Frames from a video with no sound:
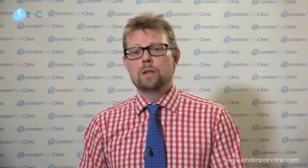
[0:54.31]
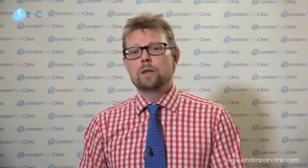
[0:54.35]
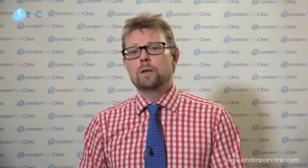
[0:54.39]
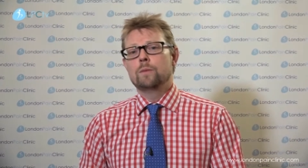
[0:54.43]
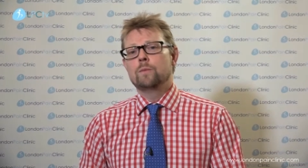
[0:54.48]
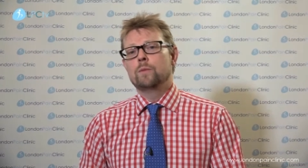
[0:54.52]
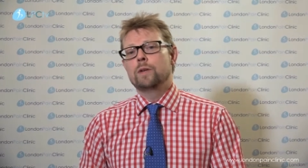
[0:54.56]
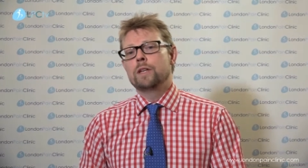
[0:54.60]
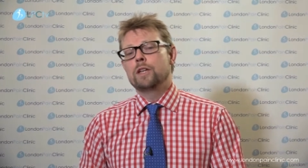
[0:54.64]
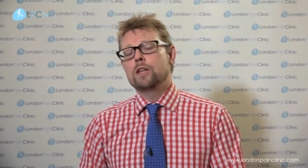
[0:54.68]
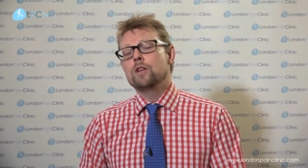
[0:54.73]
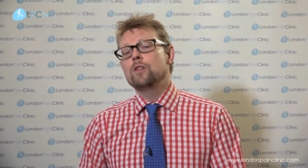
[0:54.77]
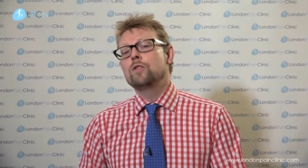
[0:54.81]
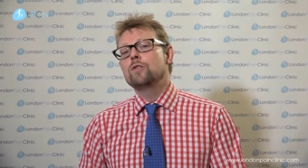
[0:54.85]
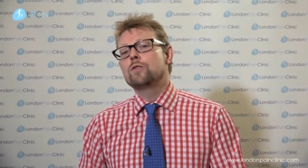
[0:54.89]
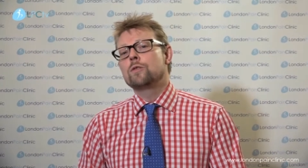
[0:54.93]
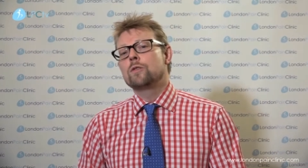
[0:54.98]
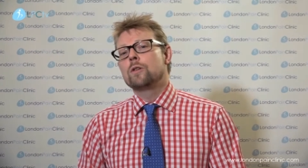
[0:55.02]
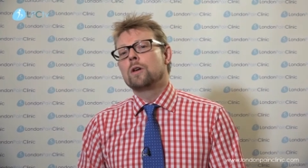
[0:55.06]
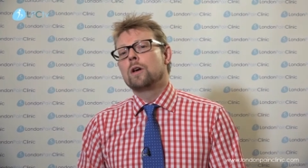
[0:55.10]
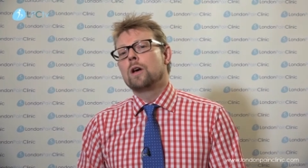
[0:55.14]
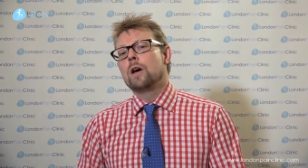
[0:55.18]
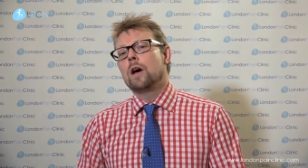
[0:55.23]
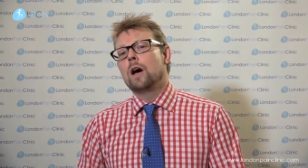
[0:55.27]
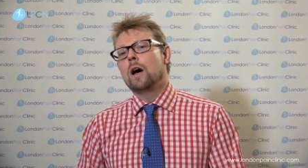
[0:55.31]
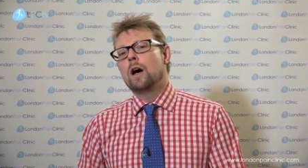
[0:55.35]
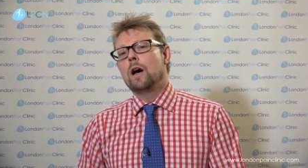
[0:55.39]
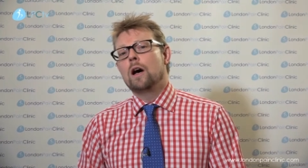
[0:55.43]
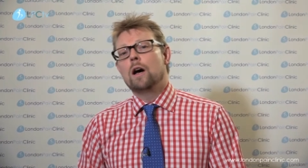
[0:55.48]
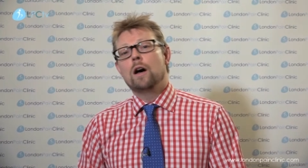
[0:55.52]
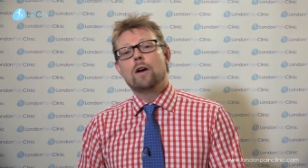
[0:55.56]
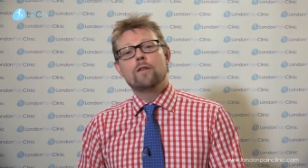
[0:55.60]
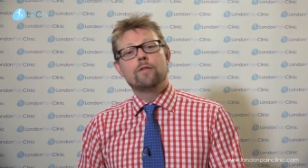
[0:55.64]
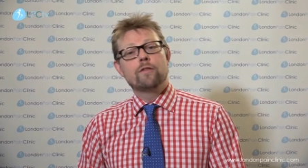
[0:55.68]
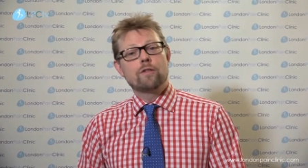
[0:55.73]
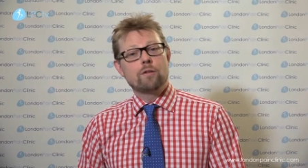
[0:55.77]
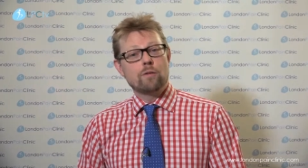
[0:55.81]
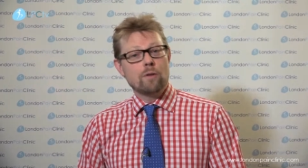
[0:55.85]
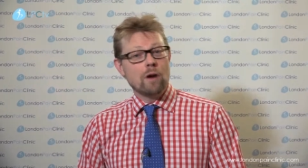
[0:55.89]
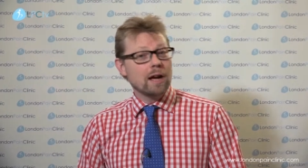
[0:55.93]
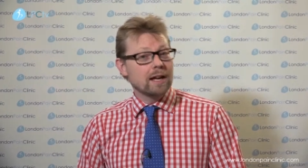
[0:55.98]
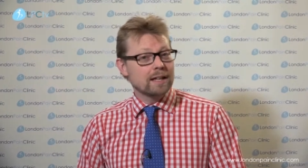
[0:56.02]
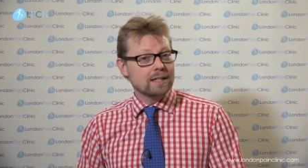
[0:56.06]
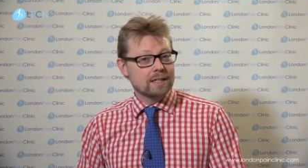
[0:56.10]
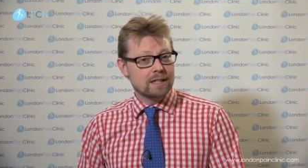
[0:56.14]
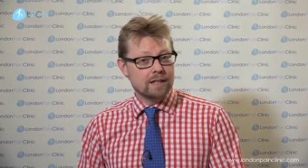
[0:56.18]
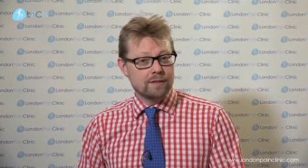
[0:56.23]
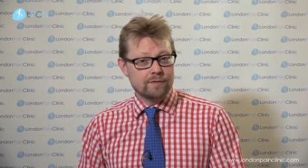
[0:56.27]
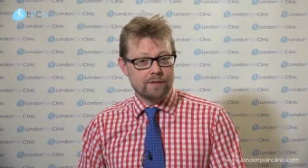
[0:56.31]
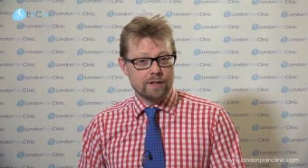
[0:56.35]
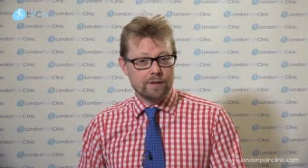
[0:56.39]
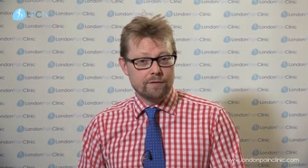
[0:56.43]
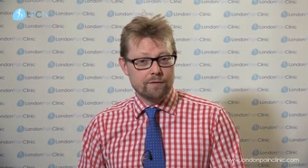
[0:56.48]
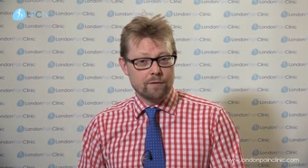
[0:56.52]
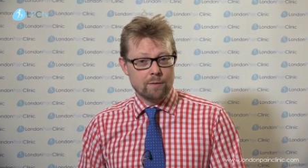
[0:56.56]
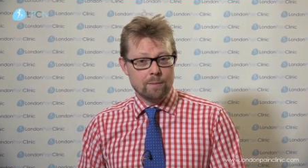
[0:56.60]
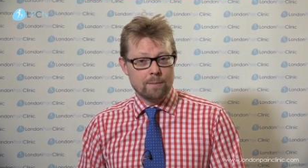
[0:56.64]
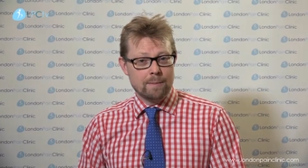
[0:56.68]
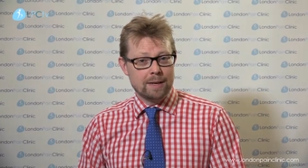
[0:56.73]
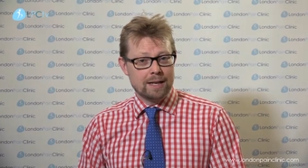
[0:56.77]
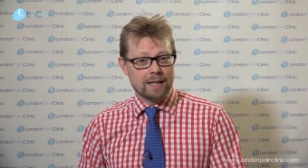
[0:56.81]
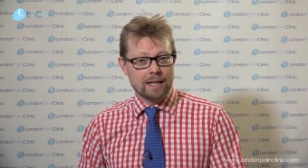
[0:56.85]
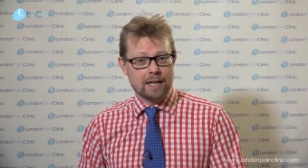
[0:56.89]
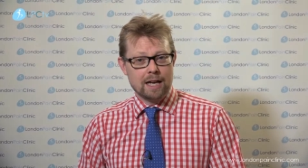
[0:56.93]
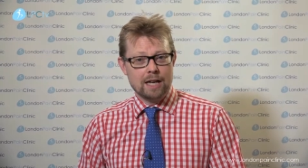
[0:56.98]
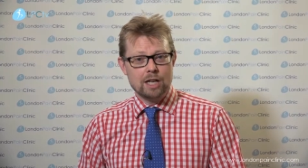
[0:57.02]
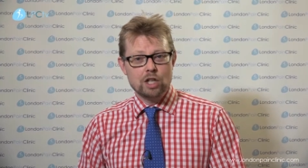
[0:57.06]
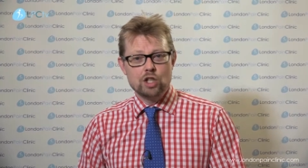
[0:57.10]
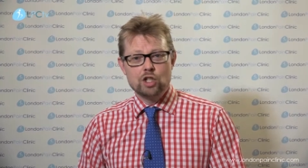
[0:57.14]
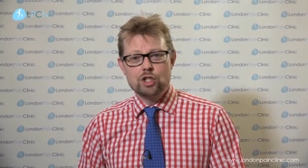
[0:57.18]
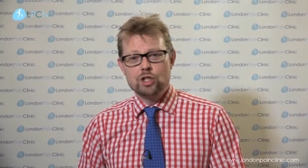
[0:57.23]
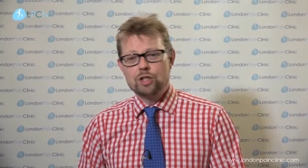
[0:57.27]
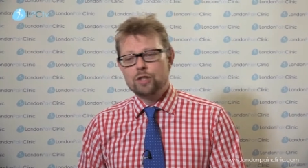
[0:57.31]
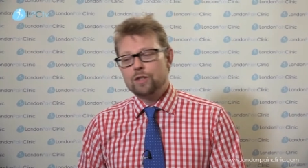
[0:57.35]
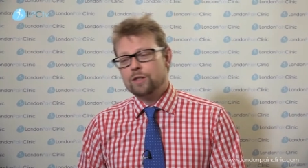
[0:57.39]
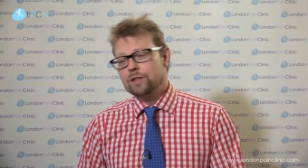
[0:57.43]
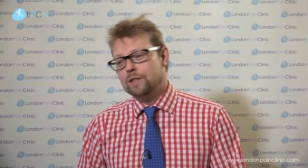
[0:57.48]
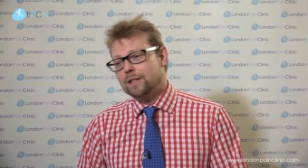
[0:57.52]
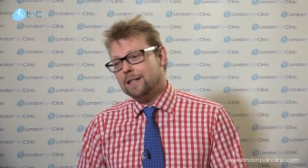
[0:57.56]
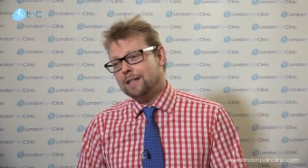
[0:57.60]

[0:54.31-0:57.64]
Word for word: And we use uh, a variety of different medications,